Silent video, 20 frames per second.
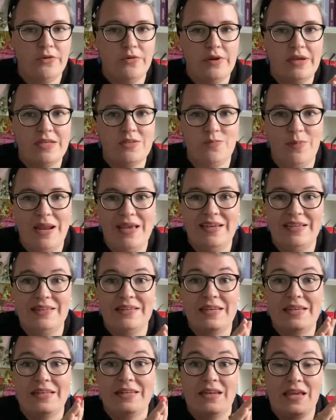explained
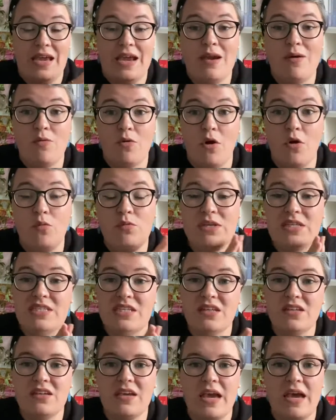in Harrow, we
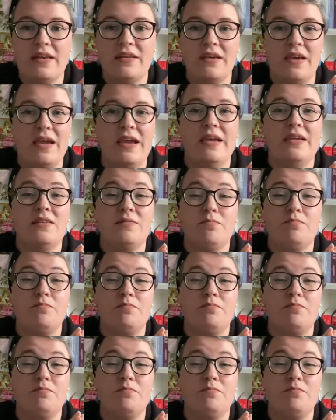still get a